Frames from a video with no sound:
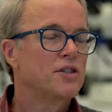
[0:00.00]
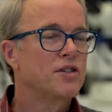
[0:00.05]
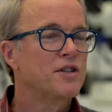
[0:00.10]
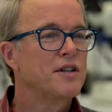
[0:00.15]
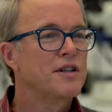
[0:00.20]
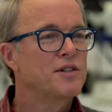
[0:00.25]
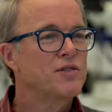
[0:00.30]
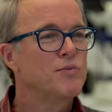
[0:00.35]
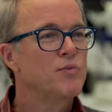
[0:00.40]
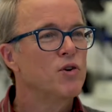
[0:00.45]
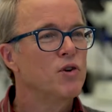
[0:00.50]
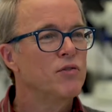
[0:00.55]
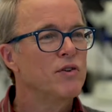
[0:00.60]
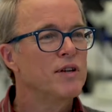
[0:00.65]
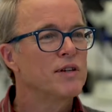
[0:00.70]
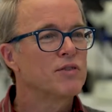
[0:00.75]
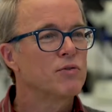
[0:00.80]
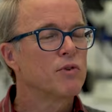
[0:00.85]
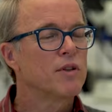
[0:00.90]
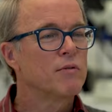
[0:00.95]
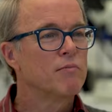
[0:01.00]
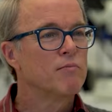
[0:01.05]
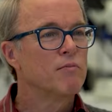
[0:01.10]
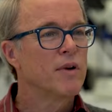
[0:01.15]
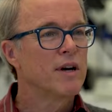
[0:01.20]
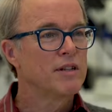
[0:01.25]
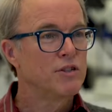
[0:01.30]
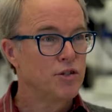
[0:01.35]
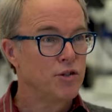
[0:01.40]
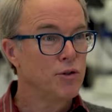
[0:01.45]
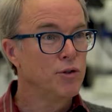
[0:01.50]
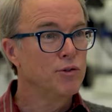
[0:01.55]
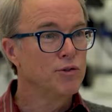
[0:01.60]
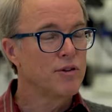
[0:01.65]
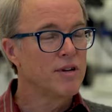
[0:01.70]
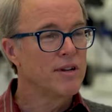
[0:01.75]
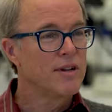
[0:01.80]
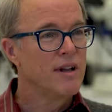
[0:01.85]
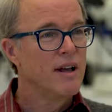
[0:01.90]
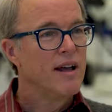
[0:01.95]
watched these movies with my
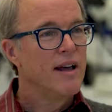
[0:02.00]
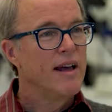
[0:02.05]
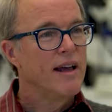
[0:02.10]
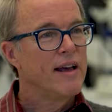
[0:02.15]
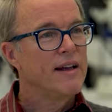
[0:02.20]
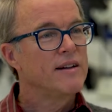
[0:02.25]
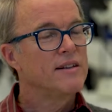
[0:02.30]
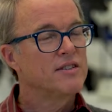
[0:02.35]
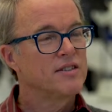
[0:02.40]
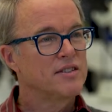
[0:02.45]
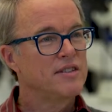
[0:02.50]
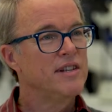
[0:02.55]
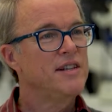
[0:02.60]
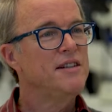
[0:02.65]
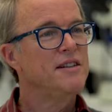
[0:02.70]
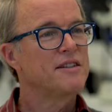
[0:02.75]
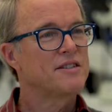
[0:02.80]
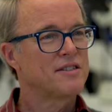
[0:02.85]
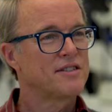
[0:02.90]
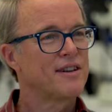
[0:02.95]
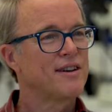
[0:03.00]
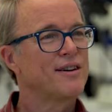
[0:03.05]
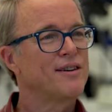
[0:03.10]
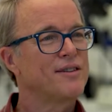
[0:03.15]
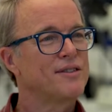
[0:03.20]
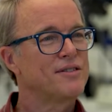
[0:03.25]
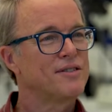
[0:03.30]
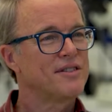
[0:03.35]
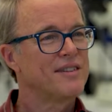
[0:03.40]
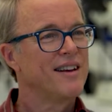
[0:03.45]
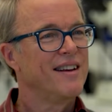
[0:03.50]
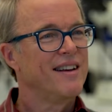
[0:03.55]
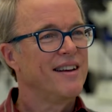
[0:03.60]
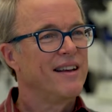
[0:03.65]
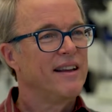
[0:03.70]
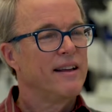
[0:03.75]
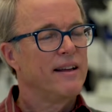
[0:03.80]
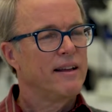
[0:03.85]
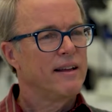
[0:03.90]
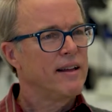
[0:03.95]
children, and to see the
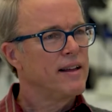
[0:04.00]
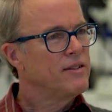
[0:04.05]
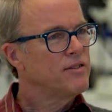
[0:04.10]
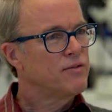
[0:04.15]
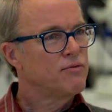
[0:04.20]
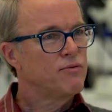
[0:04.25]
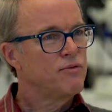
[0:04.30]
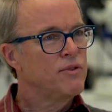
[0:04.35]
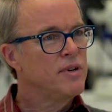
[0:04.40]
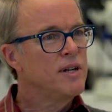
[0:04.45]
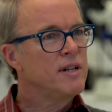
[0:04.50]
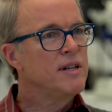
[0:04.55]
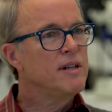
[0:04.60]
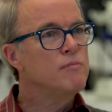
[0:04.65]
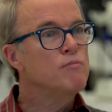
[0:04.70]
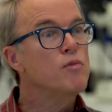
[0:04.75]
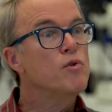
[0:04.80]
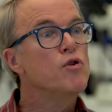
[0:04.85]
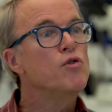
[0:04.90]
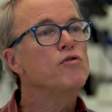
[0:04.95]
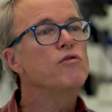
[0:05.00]
cells is really